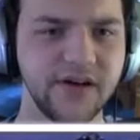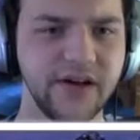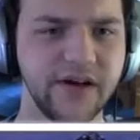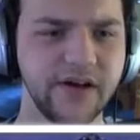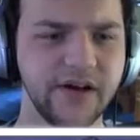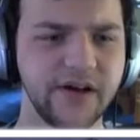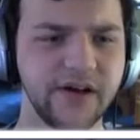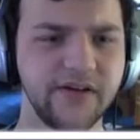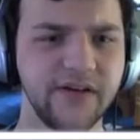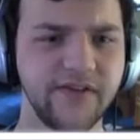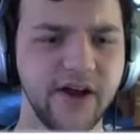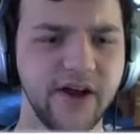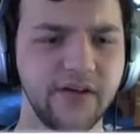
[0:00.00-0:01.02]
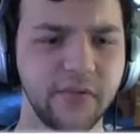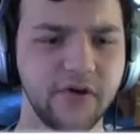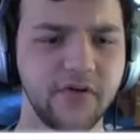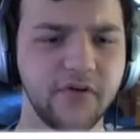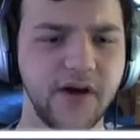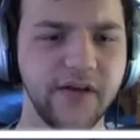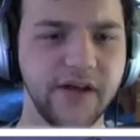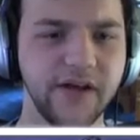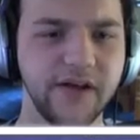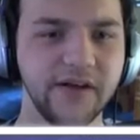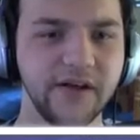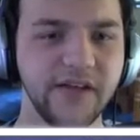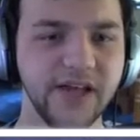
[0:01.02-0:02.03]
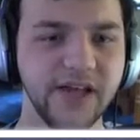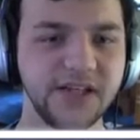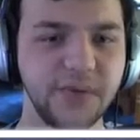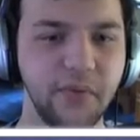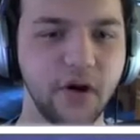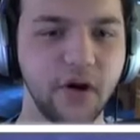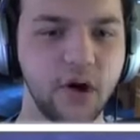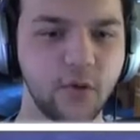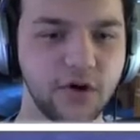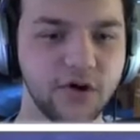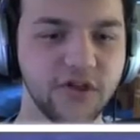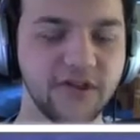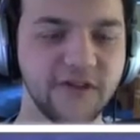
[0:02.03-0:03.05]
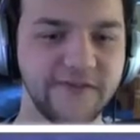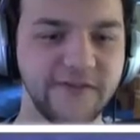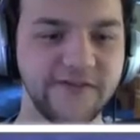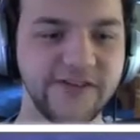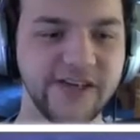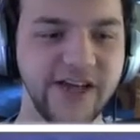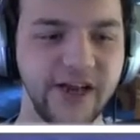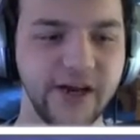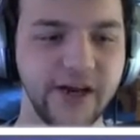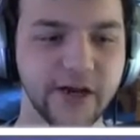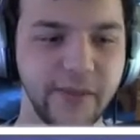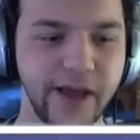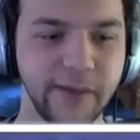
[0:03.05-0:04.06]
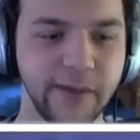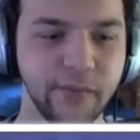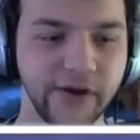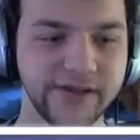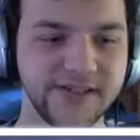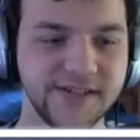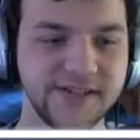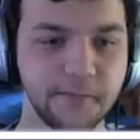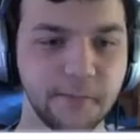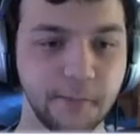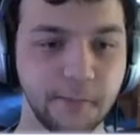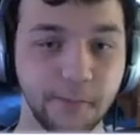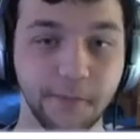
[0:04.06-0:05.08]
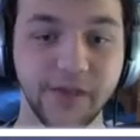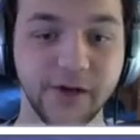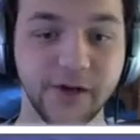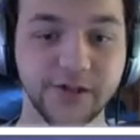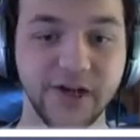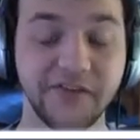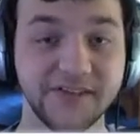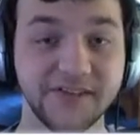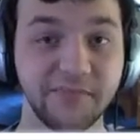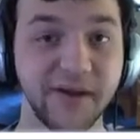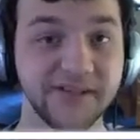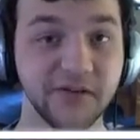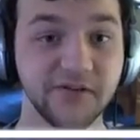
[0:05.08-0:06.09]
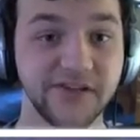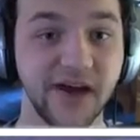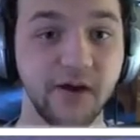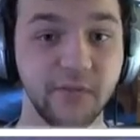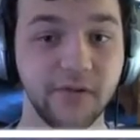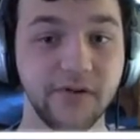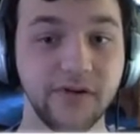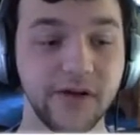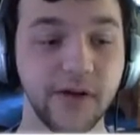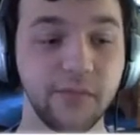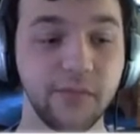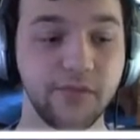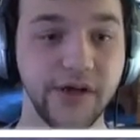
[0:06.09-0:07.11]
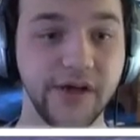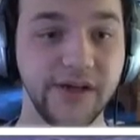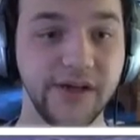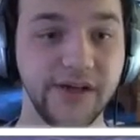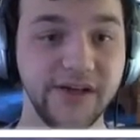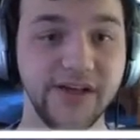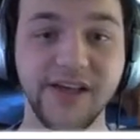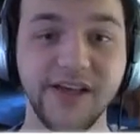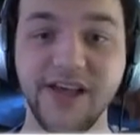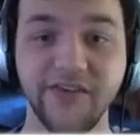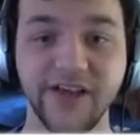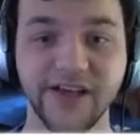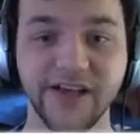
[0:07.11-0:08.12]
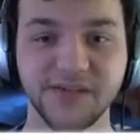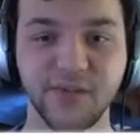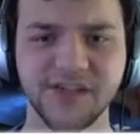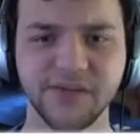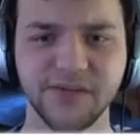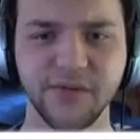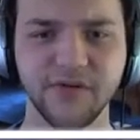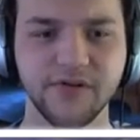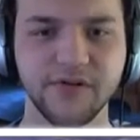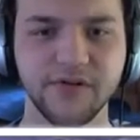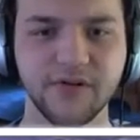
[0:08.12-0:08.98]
if I remember correctly, these people are worth 15 command points. So I have to space those out pretty evenly as possible.